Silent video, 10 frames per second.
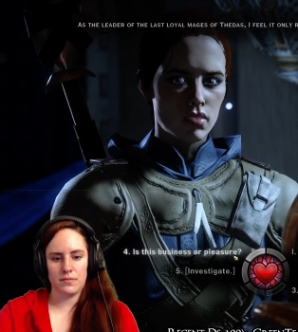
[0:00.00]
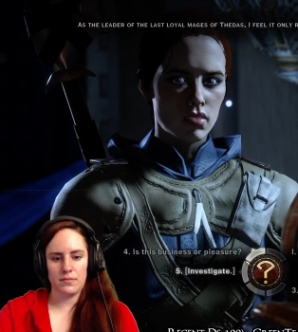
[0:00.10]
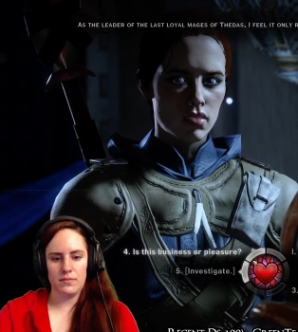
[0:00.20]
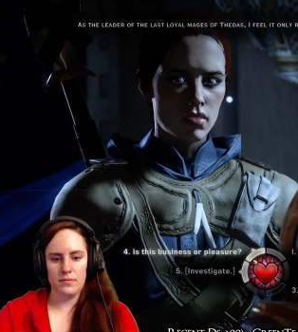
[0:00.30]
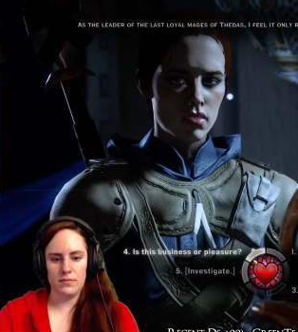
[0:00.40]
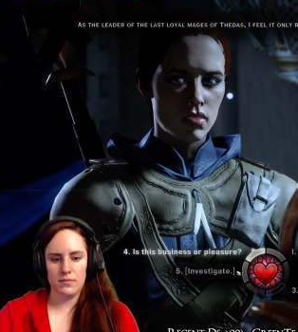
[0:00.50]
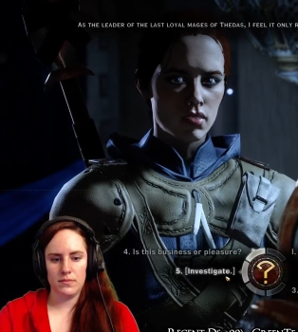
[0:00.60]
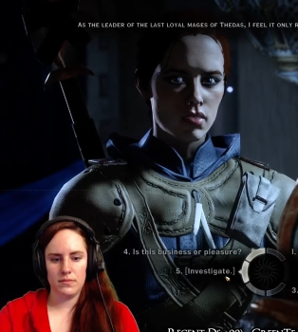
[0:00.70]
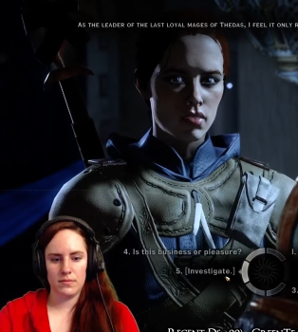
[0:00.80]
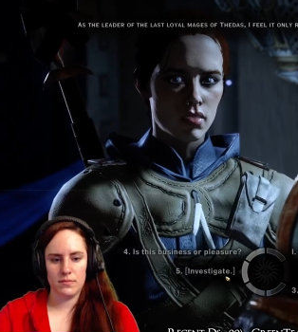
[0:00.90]

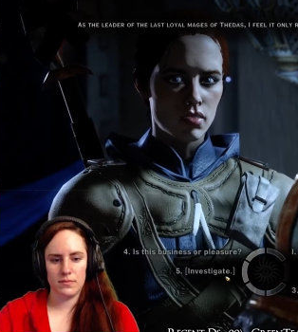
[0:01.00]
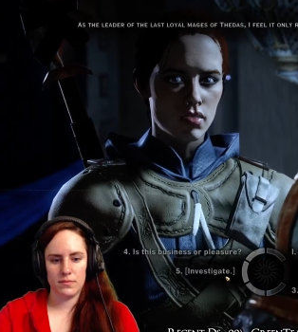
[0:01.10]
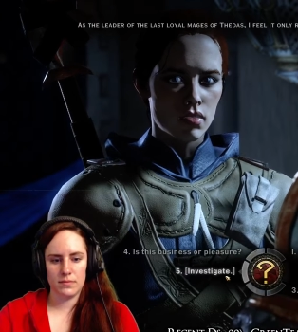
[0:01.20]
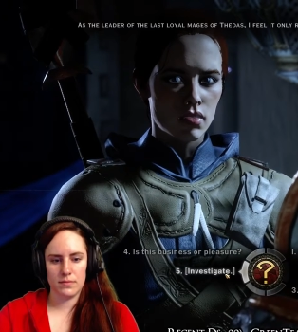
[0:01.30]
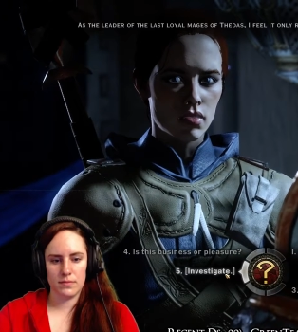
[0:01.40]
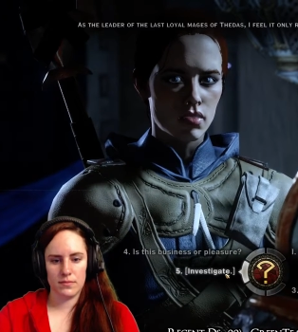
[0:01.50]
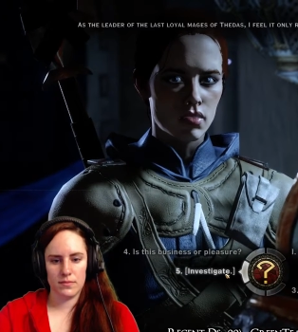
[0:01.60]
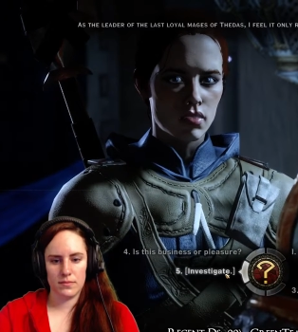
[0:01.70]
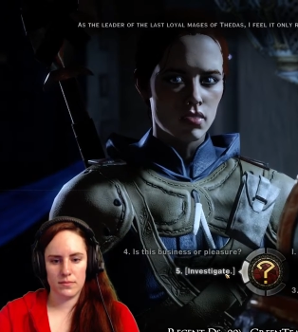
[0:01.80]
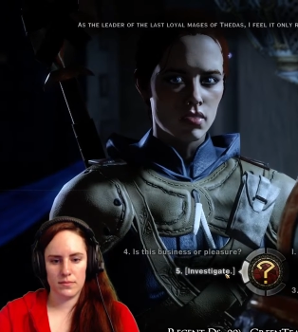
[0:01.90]

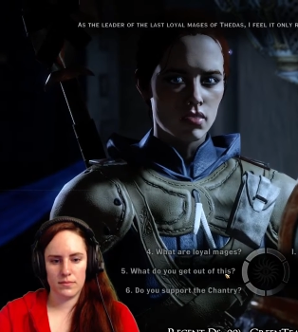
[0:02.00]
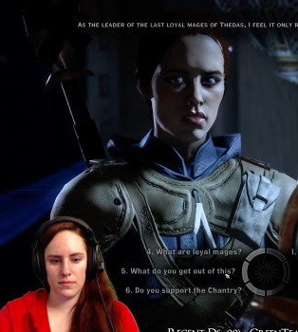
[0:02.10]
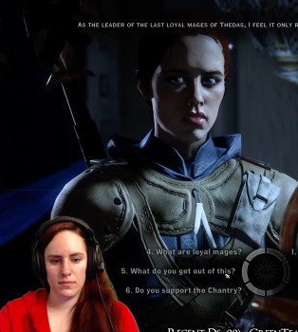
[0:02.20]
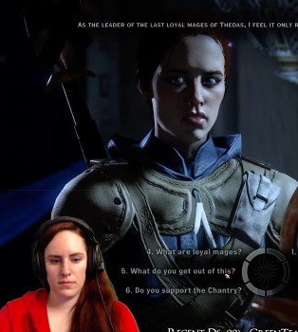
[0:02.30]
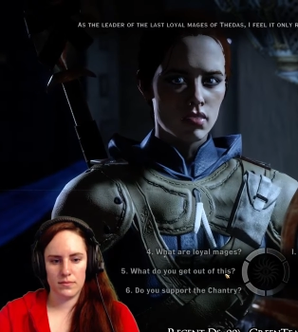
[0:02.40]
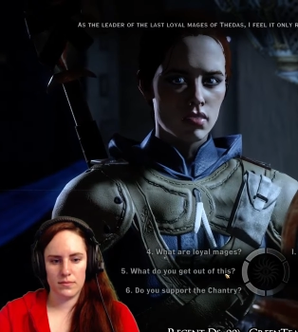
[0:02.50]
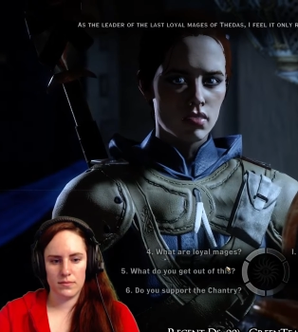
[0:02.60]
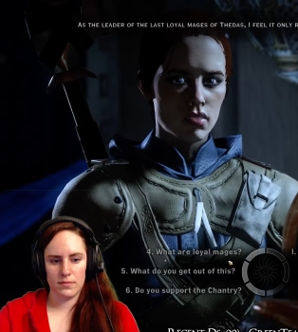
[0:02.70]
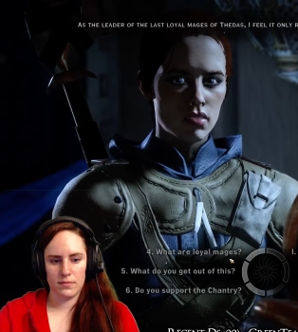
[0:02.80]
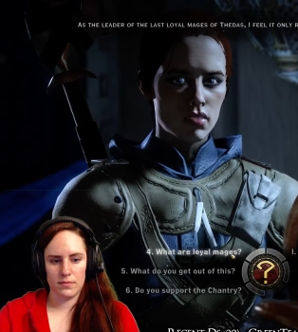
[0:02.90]

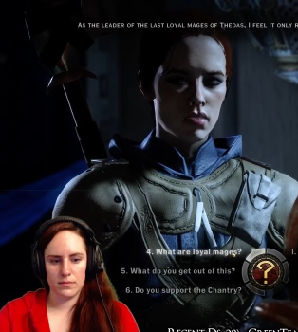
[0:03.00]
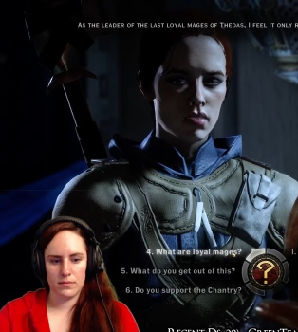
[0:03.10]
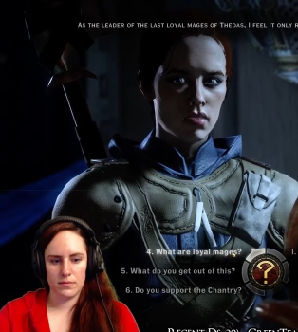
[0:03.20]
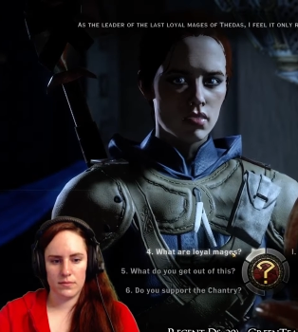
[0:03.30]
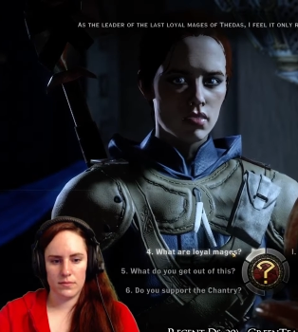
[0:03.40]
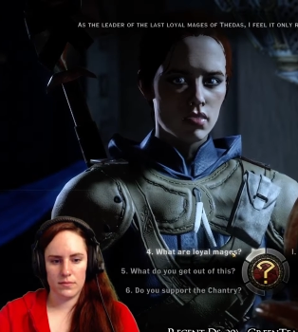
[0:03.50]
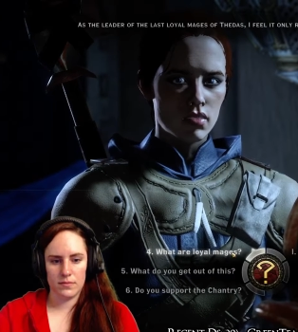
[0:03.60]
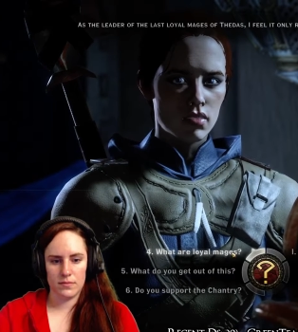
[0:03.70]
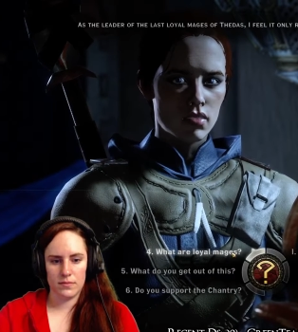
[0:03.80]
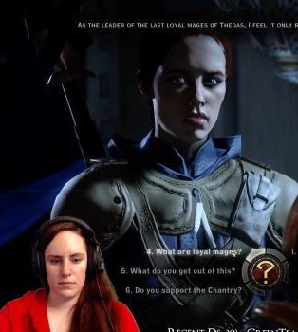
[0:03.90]

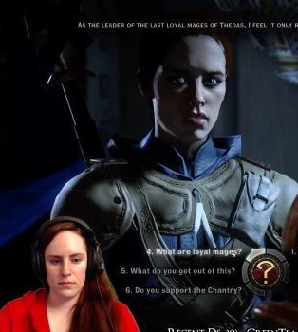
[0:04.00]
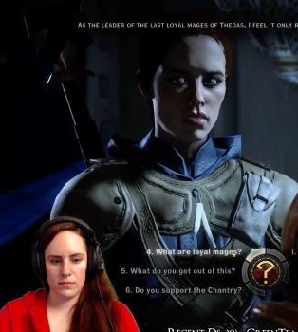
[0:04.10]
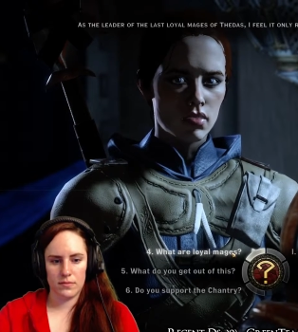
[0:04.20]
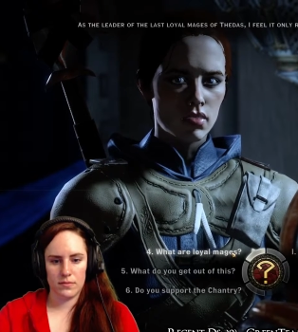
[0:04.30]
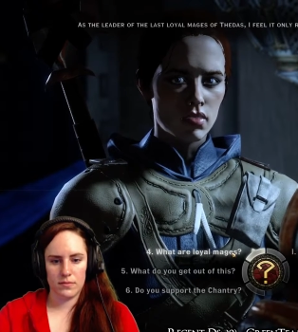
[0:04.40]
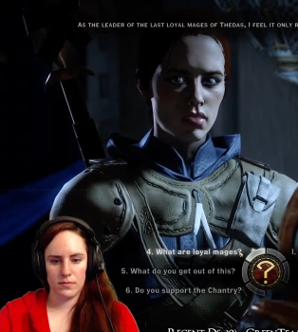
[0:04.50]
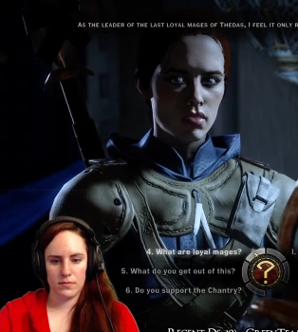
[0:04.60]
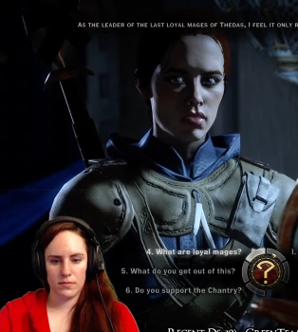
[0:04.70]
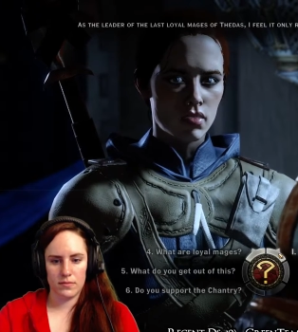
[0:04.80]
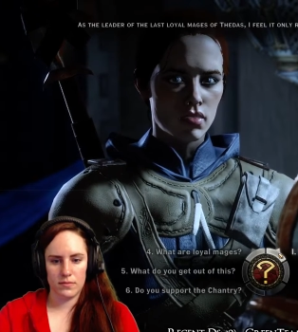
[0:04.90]

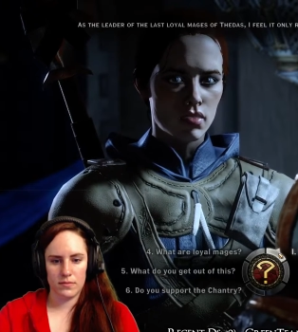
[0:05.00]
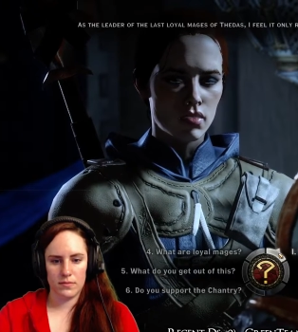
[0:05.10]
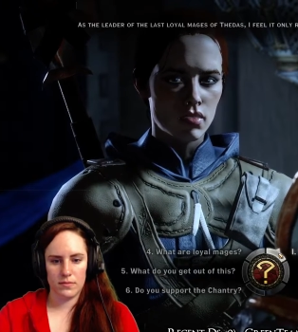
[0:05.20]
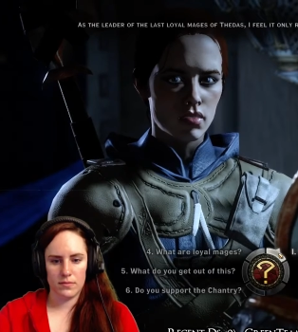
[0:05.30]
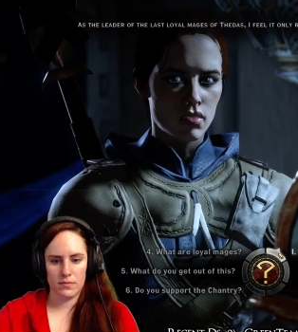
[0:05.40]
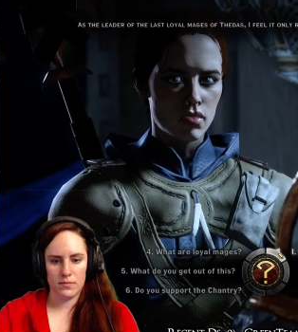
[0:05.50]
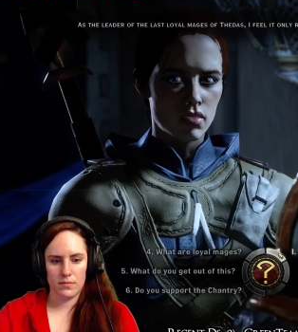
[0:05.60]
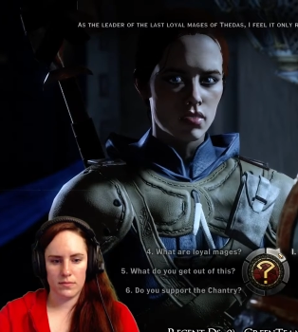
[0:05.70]
Nothing is said.